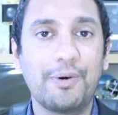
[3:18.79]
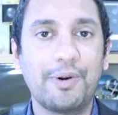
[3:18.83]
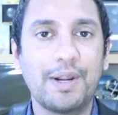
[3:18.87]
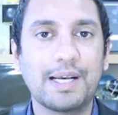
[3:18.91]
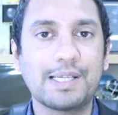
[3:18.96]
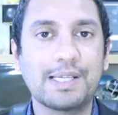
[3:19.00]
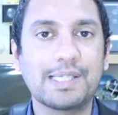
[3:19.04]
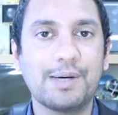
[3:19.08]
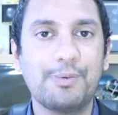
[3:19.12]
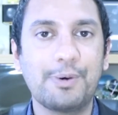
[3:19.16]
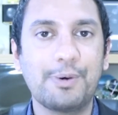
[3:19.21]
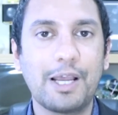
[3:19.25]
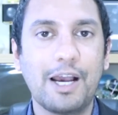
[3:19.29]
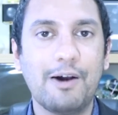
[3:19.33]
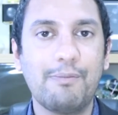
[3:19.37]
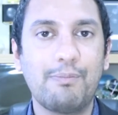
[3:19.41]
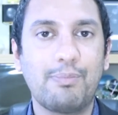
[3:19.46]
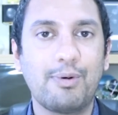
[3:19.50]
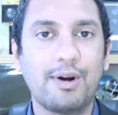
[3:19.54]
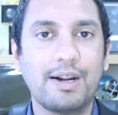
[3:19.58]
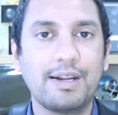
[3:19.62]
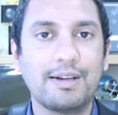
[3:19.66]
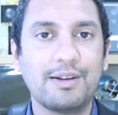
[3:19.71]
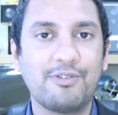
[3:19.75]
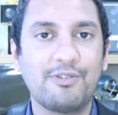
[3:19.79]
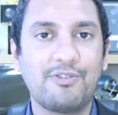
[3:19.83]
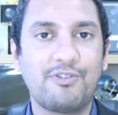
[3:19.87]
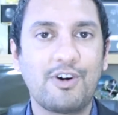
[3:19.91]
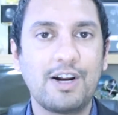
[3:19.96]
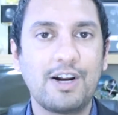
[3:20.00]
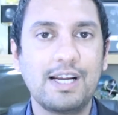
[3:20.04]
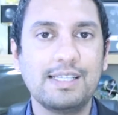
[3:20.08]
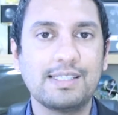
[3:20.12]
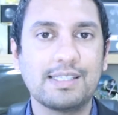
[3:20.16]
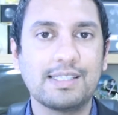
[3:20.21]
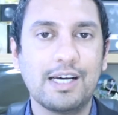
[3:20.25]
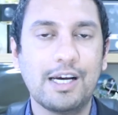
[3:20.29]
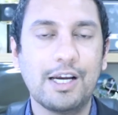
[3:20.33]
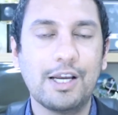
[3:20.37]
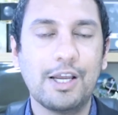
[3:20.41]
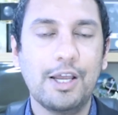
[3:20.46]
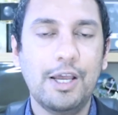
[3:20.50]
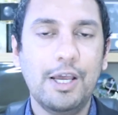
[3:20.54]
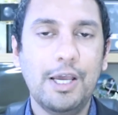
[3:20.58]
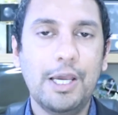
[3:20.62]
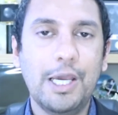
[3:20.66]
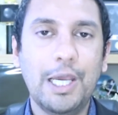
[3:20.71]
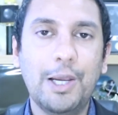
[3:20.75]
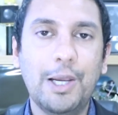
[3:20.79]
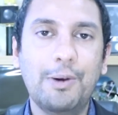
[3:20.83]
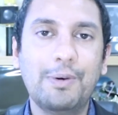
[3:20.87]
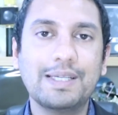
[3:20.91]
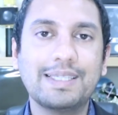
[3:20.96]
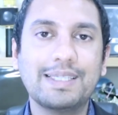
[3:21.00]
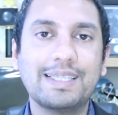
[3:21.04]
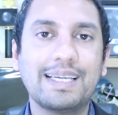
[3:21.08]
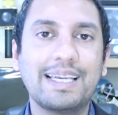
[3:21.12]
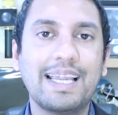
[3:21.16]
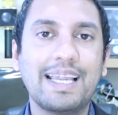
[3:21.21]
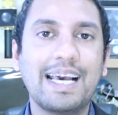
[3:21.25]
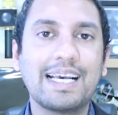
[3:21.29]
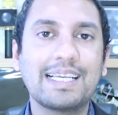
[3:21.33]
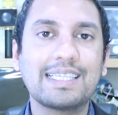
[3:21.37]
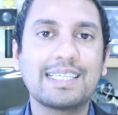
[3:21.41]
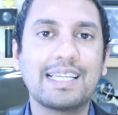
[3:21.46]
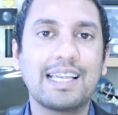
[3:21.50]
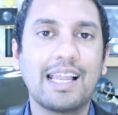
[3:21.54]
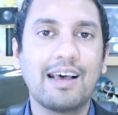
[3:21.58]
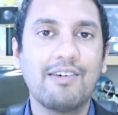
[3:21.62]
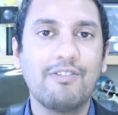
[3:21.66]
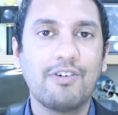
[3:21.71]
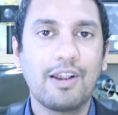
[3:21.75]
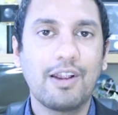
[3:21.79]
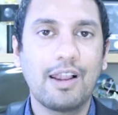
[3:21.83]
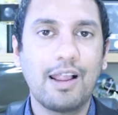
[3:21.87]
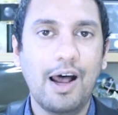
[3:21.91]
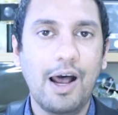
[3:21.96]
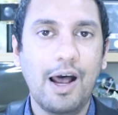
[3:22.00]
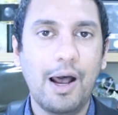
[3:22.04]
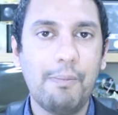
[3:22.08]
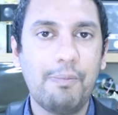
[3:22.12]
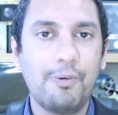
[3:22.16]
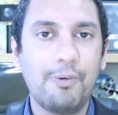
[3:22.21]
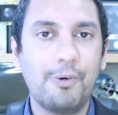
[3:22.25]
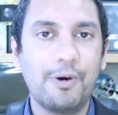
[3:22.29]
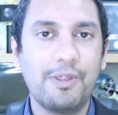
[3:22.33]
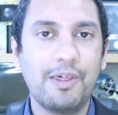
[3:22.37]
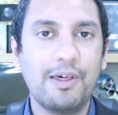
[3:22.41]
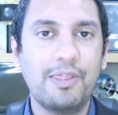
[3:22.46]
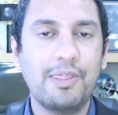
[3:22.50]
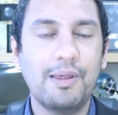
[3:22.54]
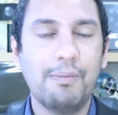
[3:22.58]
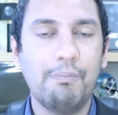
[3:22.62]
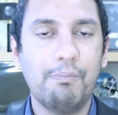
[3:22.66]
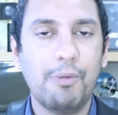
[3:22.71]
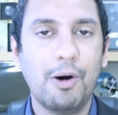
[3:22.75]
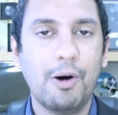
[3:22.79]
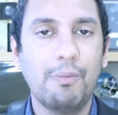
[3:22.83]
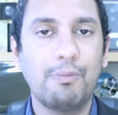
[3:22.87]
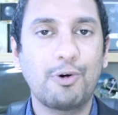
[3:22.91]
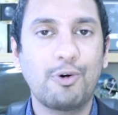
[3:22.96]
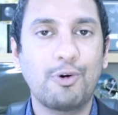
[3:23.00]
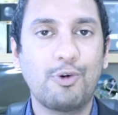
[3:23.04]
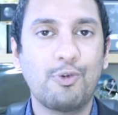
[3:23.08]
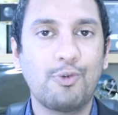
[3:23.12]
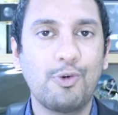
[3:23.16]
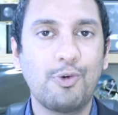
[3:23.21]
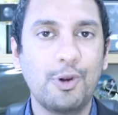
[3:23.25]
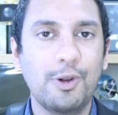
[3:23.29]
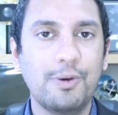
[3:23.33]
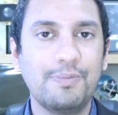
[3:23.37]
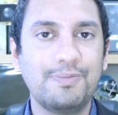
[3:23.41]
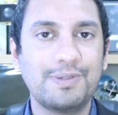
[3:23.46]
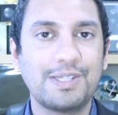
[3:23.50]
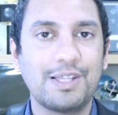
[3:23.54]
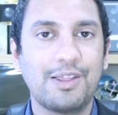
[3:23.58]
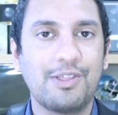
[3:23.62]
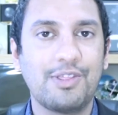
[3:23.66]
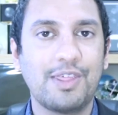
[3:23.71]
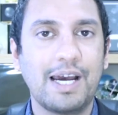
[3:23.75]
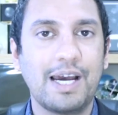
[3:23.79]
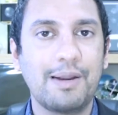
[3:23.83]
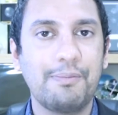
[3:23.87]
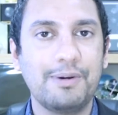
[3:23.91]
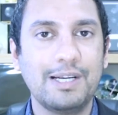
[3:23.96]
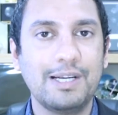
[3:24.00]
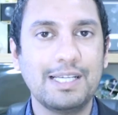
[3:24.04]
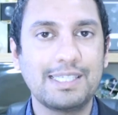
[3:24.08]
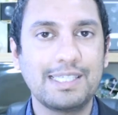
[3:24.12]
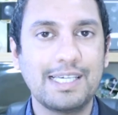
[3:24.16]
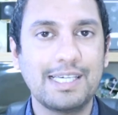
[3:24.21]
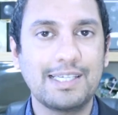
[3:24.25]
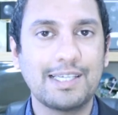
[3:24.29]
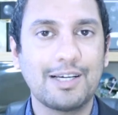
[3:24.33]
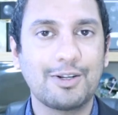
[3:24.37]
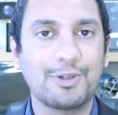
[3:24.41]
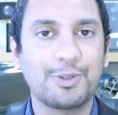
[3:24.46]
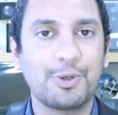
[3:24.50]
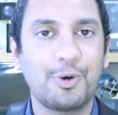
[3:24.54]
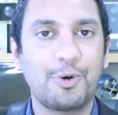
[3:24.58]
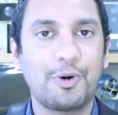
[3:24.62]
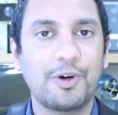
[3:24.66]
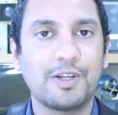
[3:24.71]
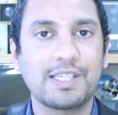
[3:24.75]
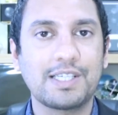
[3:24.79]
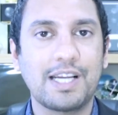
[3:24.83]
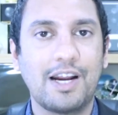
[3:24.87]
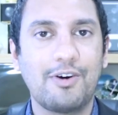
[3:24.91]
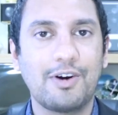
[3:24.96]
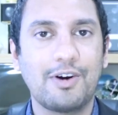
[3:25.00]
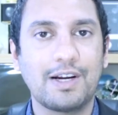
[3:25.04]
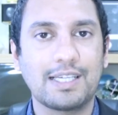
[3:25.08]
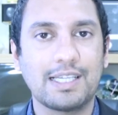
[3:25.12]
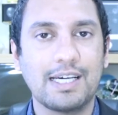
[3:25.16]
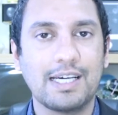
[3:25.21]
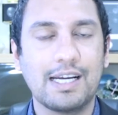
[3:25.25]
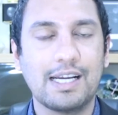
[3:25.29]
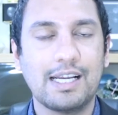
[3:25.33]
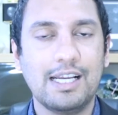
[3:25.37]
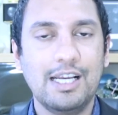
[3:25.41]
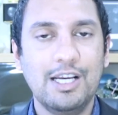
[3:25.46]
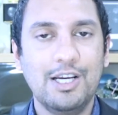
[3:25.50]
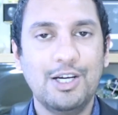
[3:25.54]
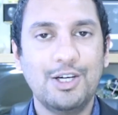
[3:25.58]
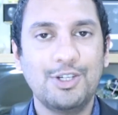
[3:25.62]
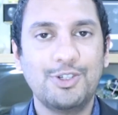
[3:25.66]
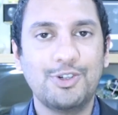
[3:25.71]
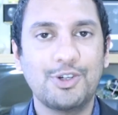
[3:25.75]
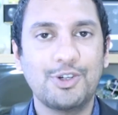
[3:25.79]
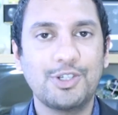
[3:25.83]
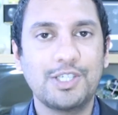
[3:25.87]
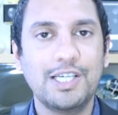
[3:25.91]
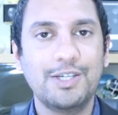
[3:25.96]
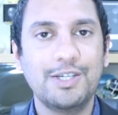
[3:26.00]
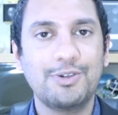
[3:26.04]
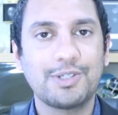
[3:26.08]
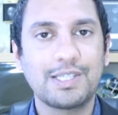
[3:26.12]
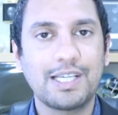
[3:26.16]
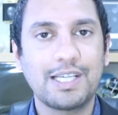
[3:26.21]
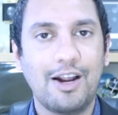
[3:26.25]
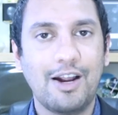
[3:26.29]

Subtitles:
Next up we have Brendan Fraser, who is the next level up within the mob groups than Benicio del Toro's character, Don Cheadle's